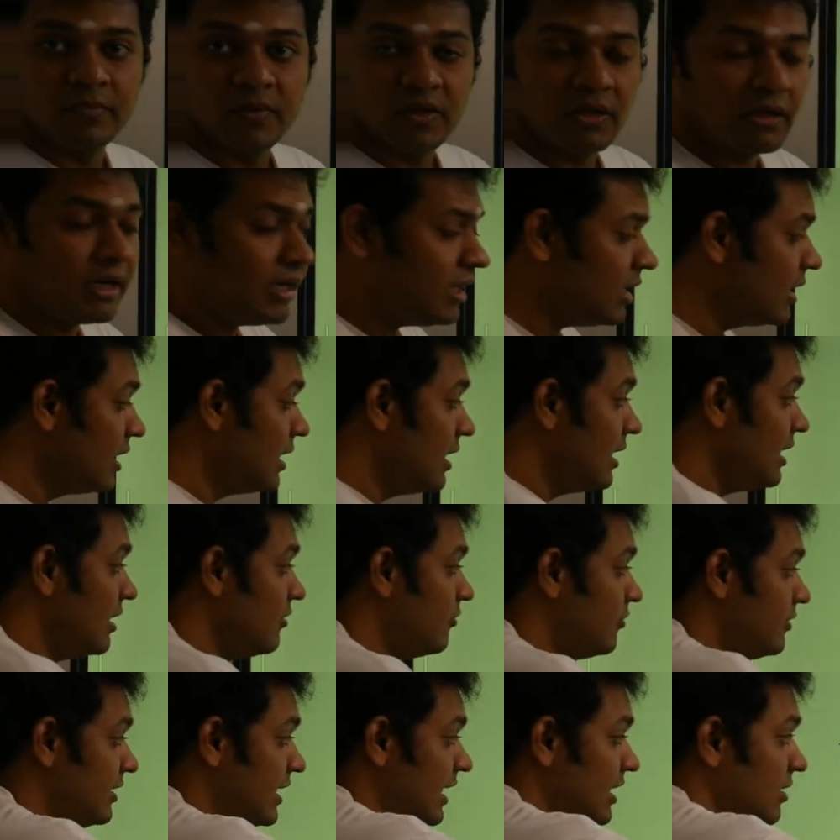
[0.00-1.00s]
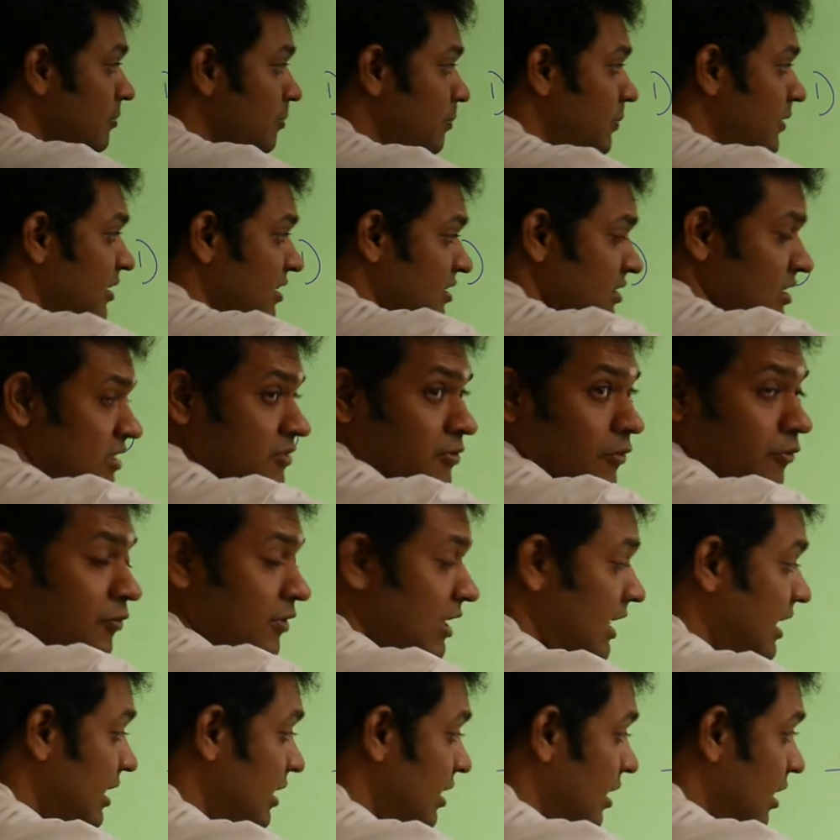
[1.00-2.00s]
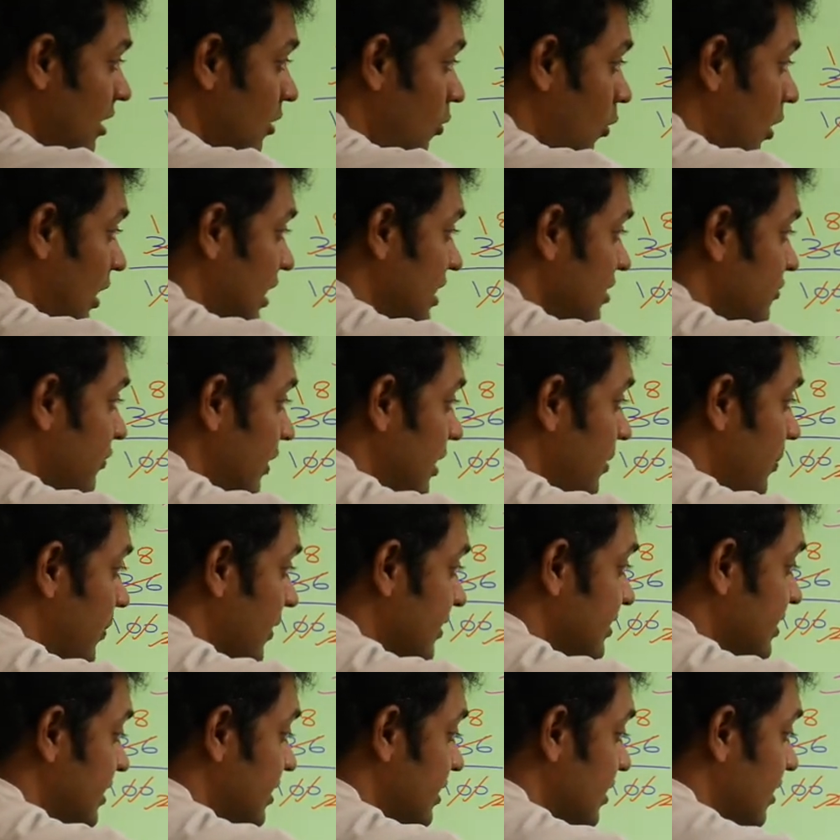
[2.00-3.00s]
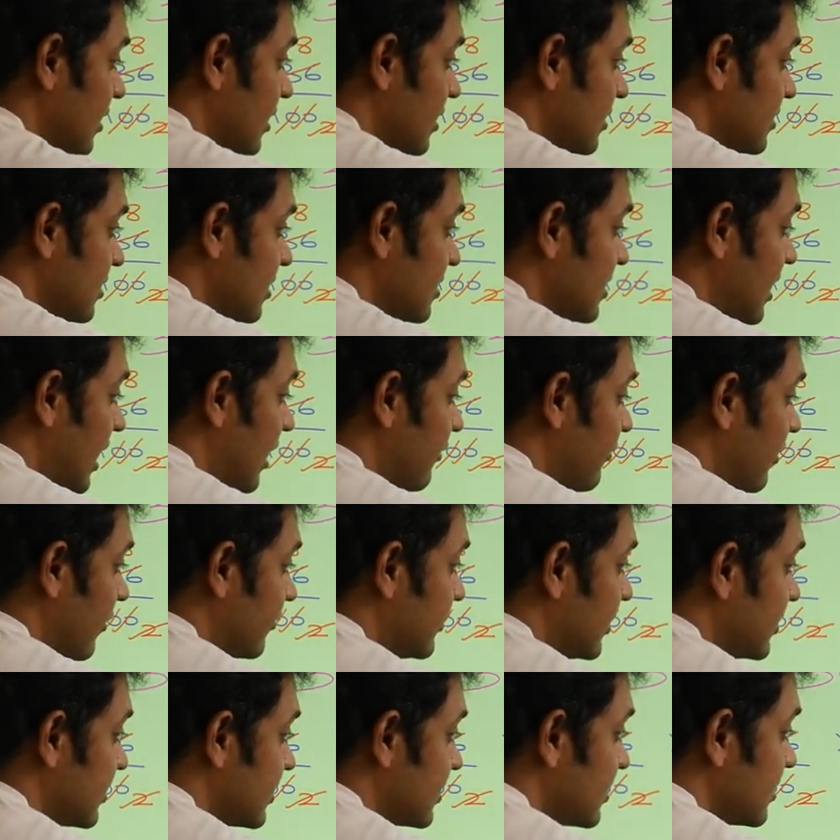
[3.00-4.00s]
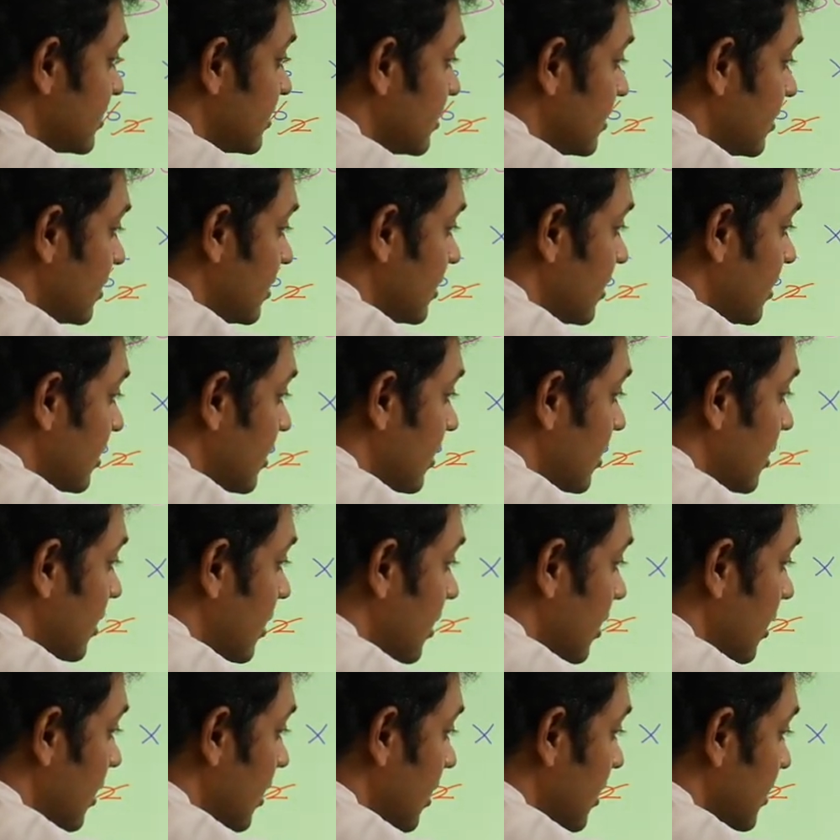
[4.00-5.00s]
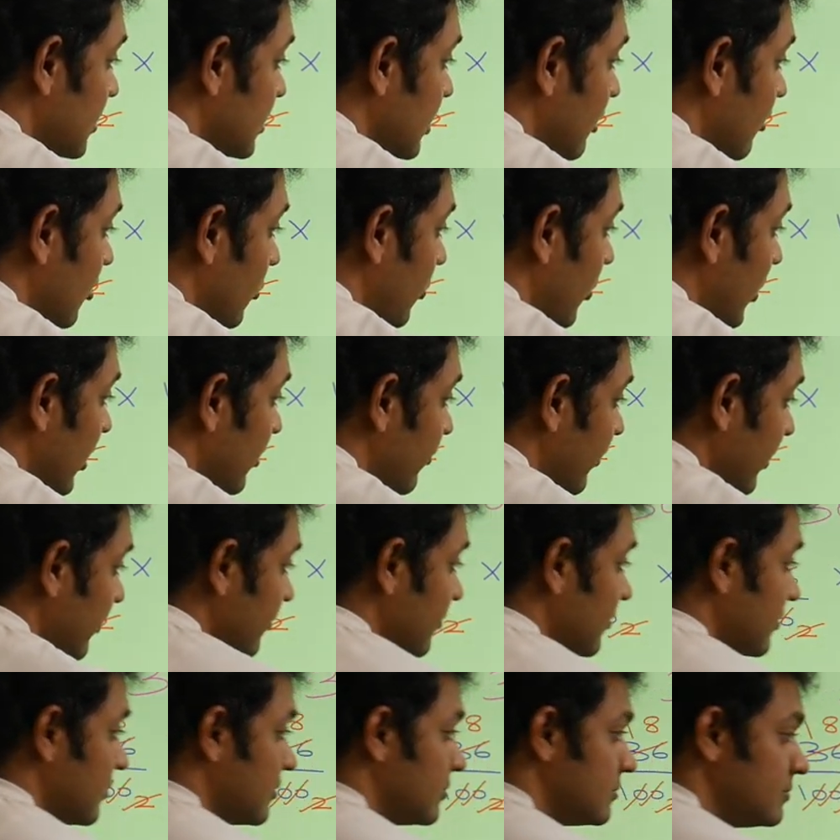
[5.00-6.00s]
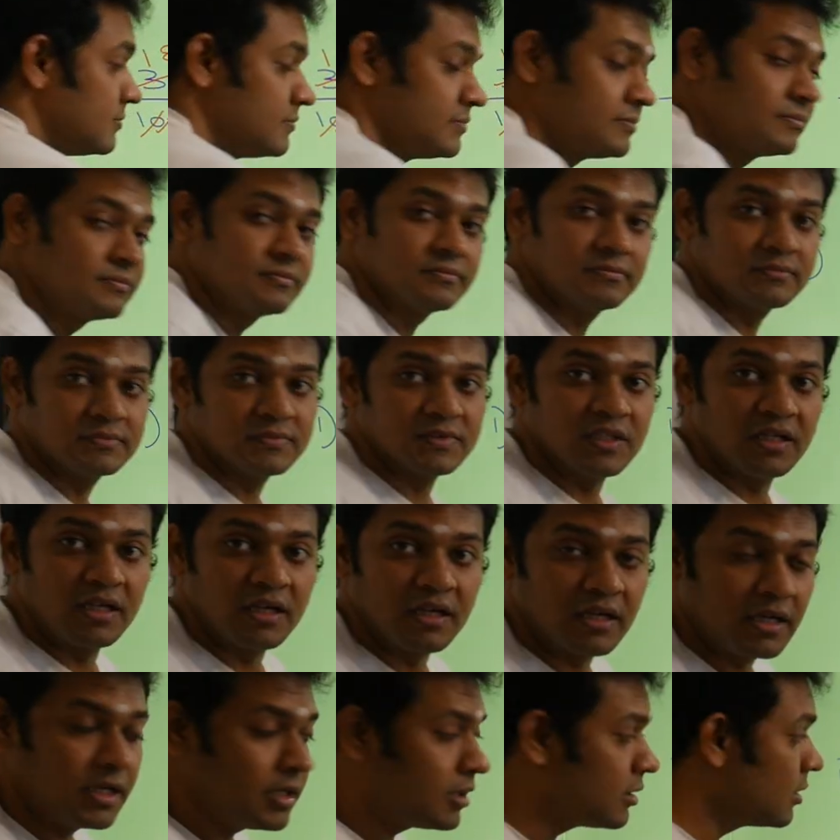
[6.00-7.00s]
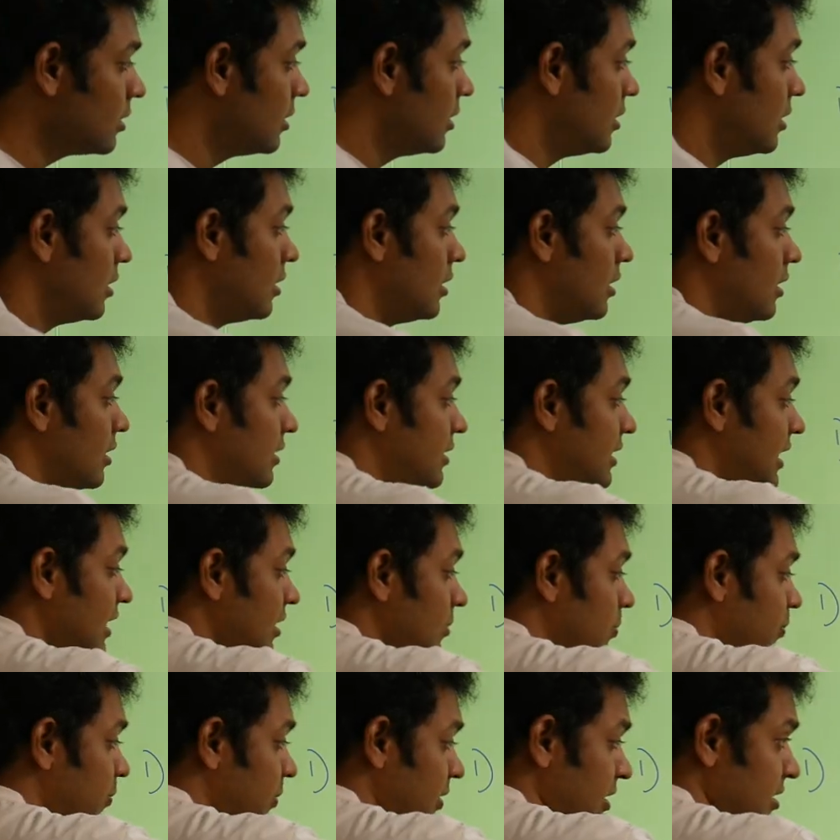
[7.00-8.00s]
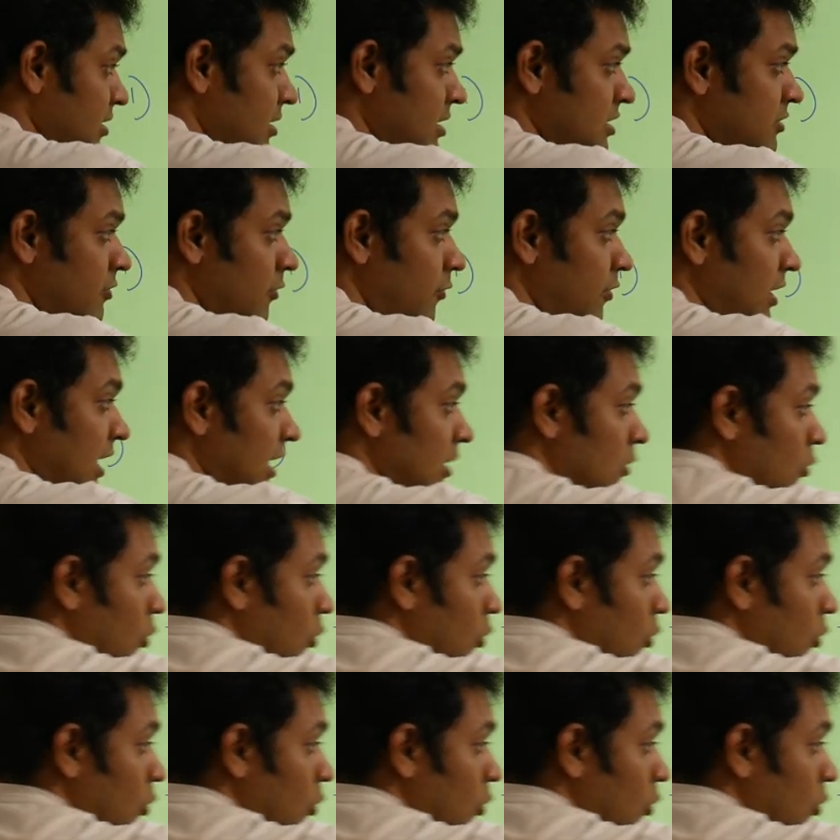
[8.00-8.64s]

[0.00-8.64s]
Right? If 10% is 15, what is 5%? Just half of this. 7.5. Clear? 10% is 15.